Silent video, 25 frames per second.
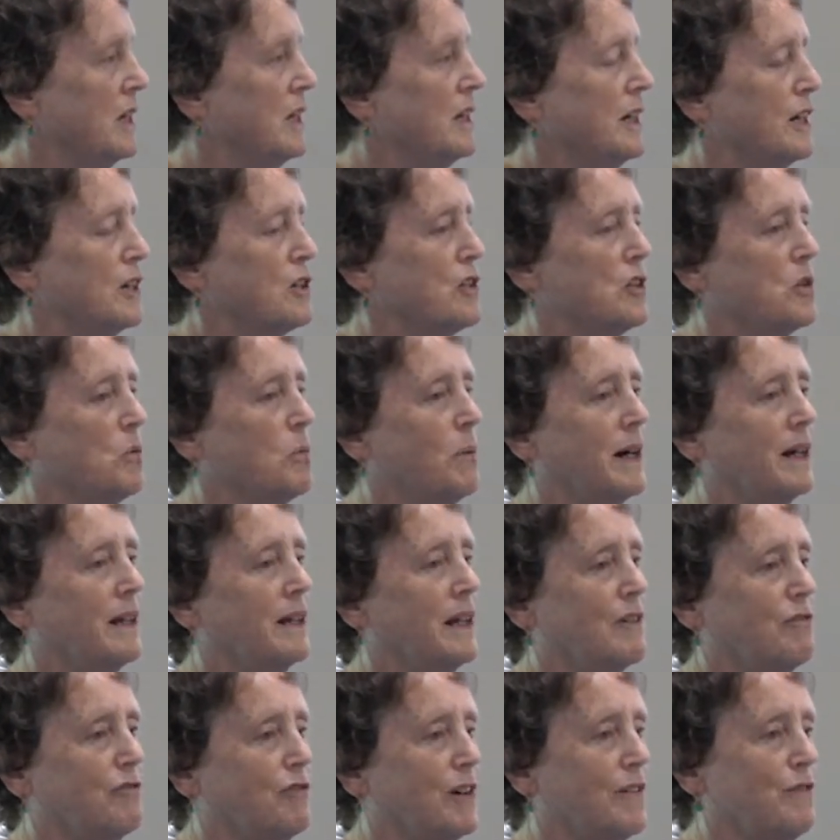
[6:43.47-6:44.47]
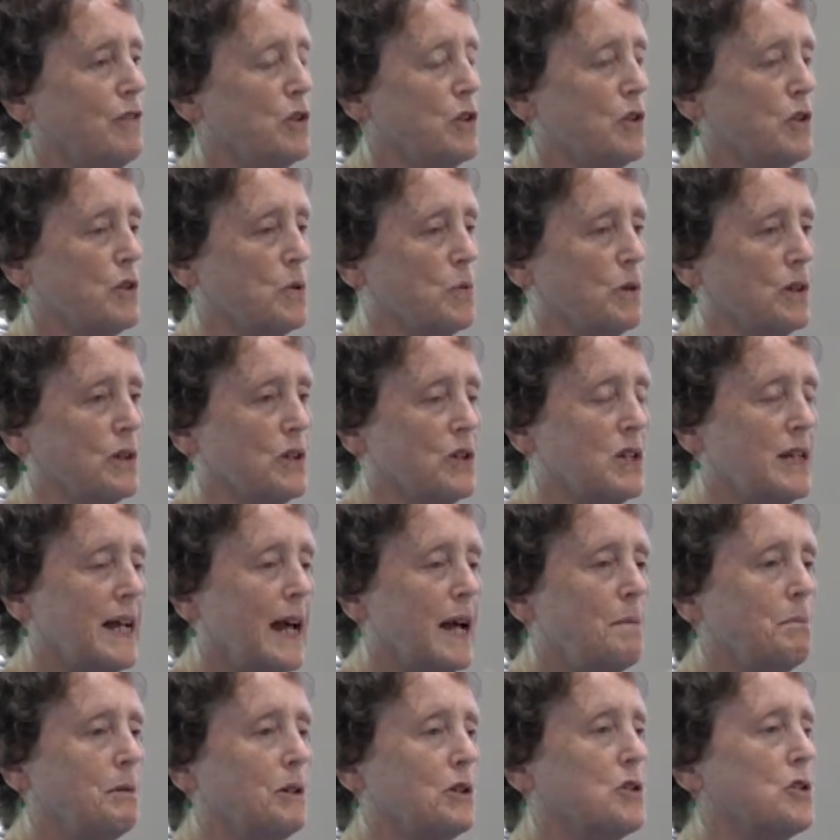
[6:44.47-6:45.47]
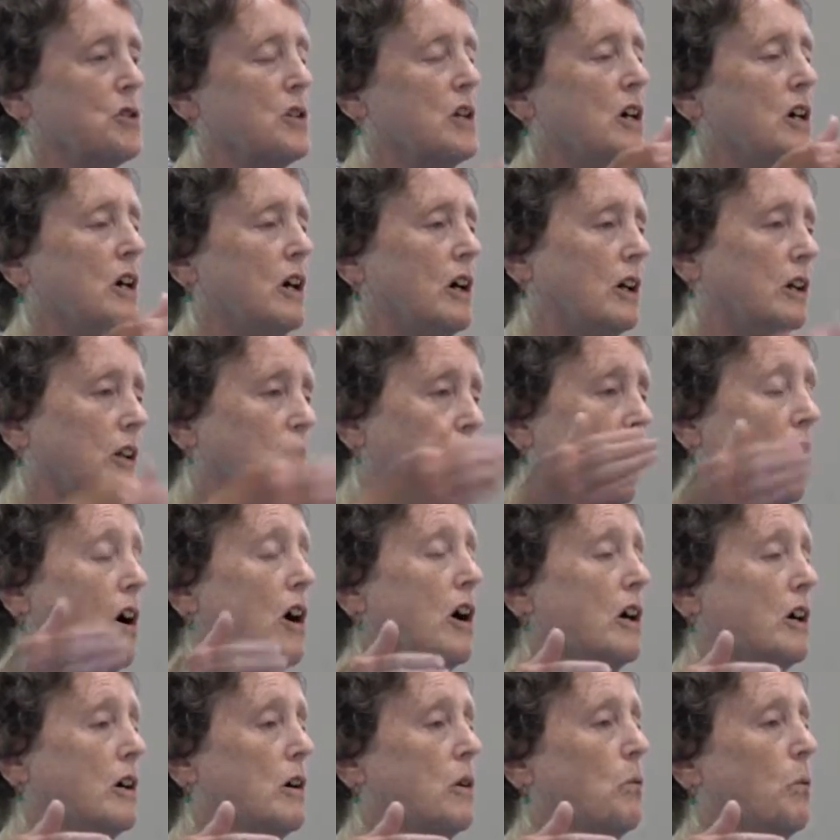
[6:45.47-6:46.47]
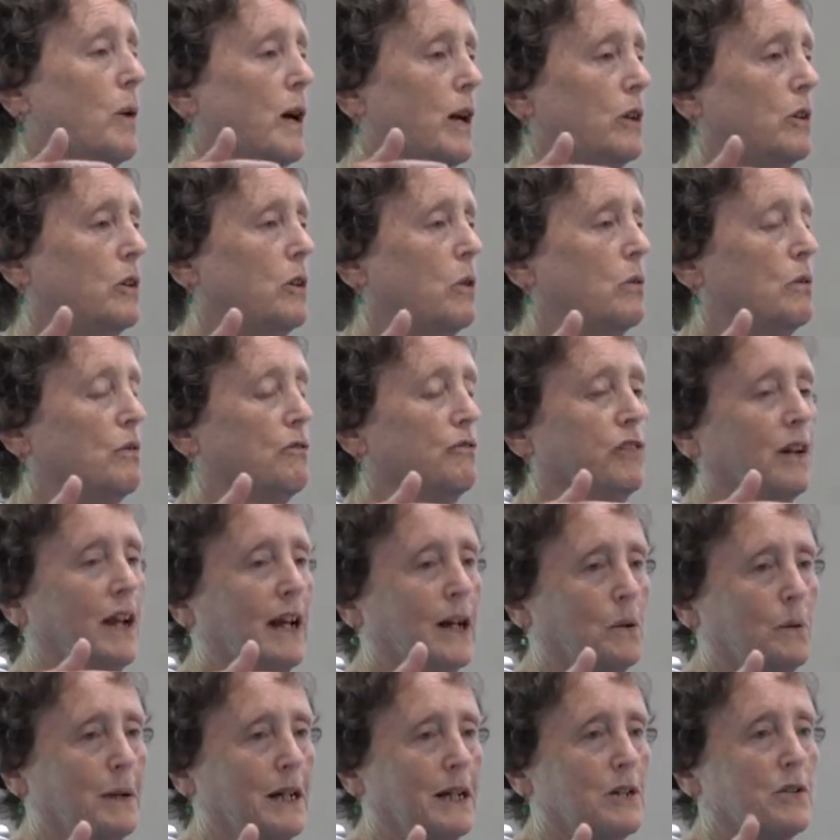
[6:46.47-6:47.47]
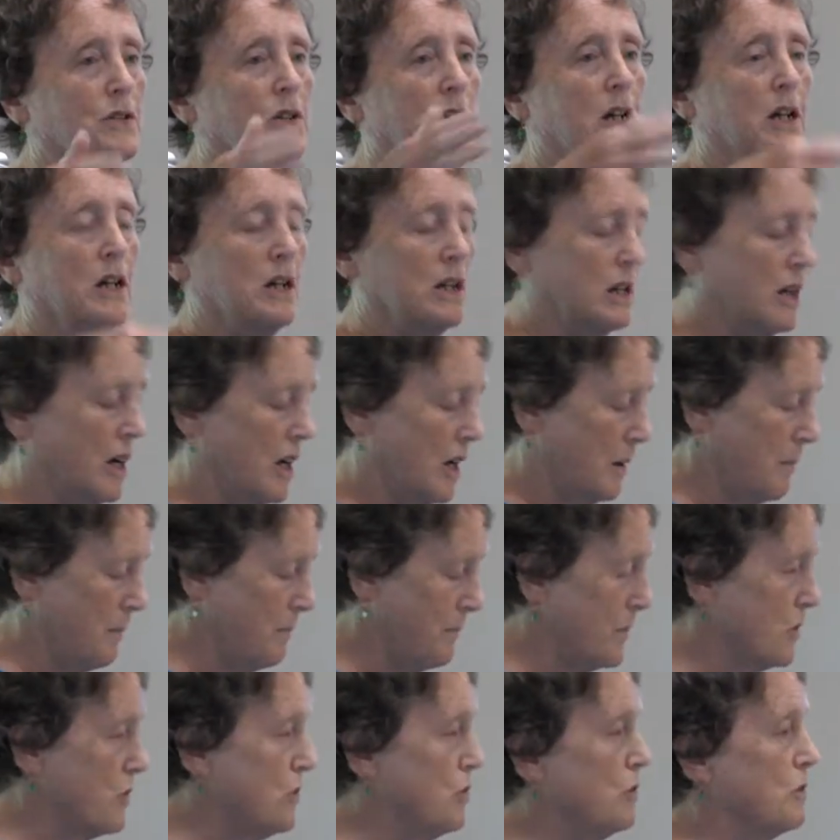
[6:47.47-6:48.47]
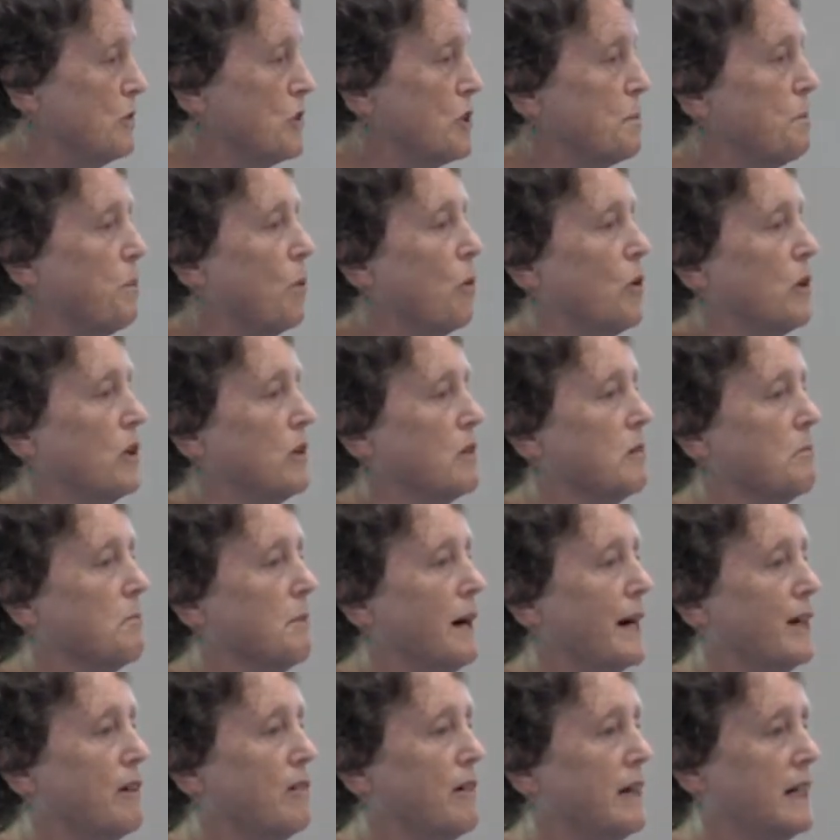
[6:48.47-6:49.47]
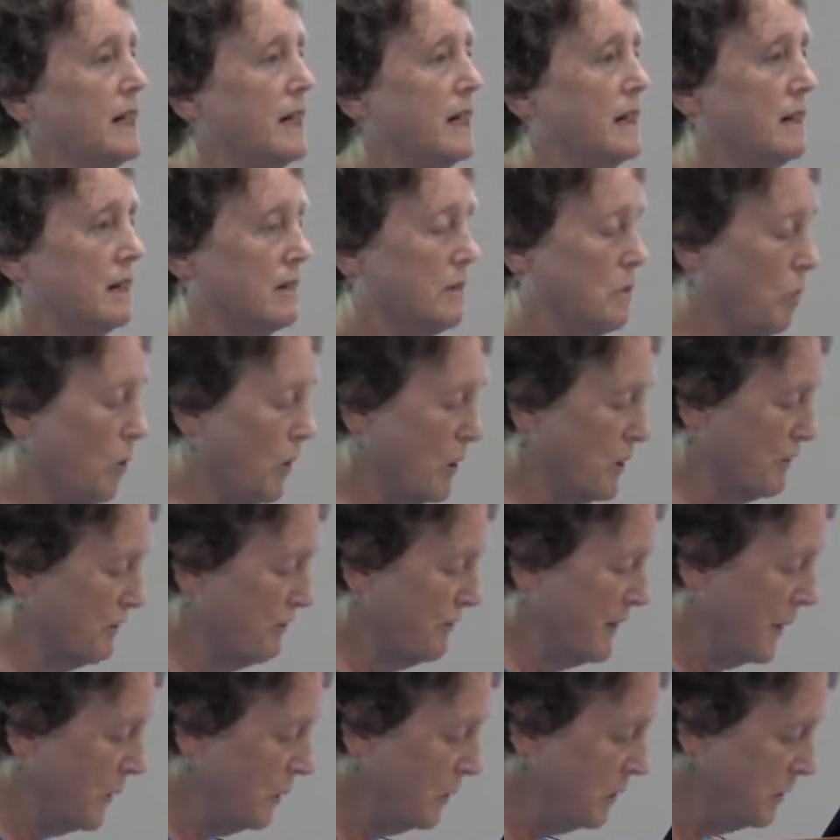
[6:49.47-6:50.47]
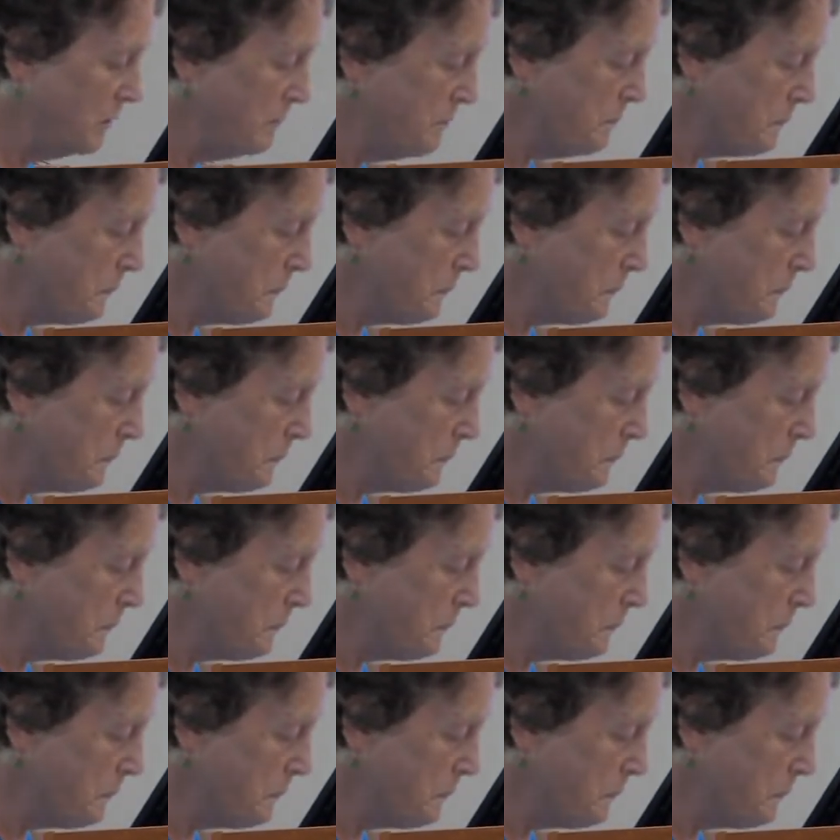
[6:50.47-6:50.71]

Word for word: National wildlife refuges were established along well-known flyways um, to support migrating waterfowl.